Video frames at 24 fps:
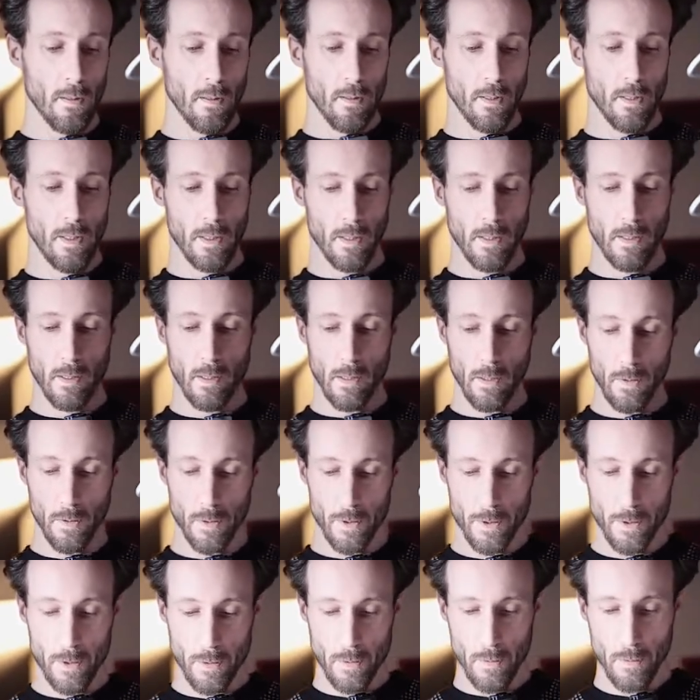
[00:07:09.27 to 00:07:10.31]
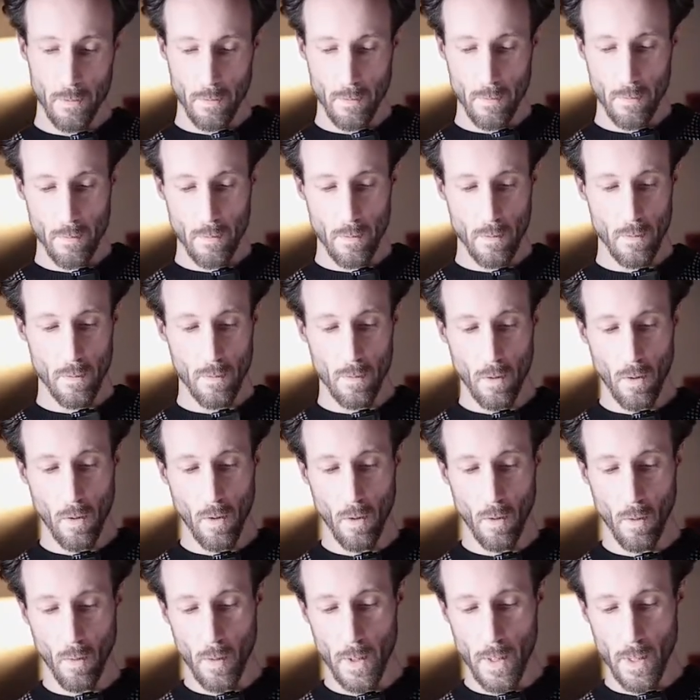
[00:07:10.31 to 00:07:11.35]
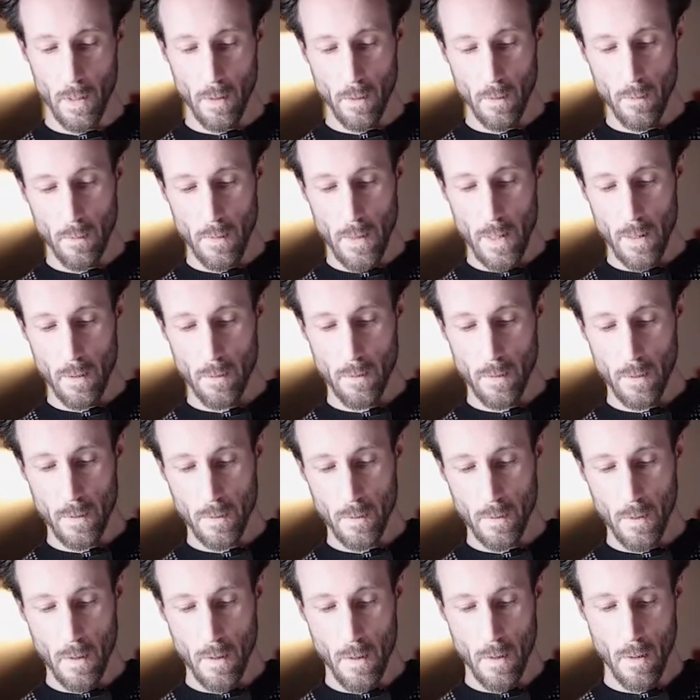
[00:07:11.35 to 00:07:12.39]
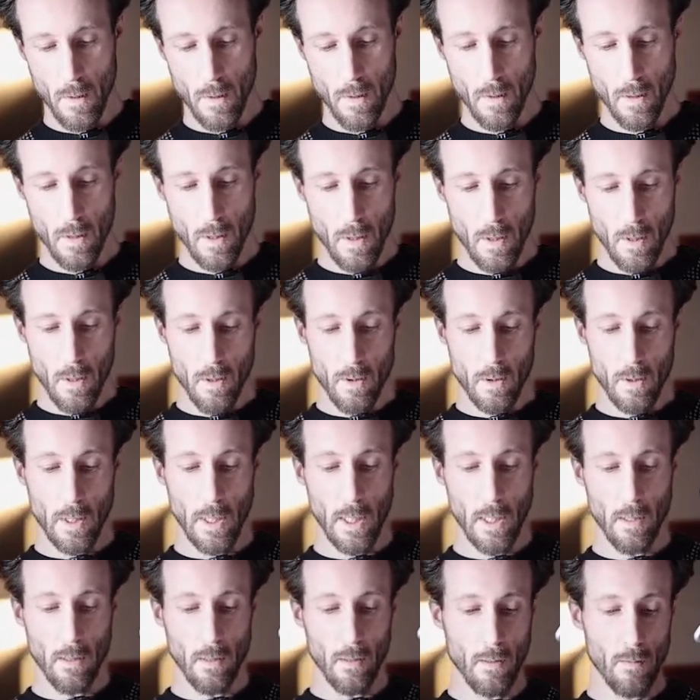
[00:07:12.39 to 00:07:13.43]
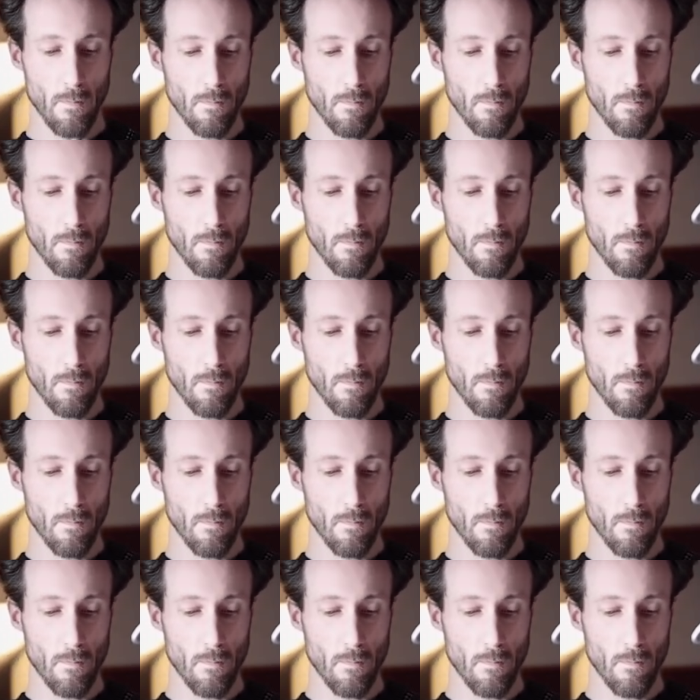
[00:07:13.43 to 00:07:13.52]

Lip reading: it goes the whole way around. Can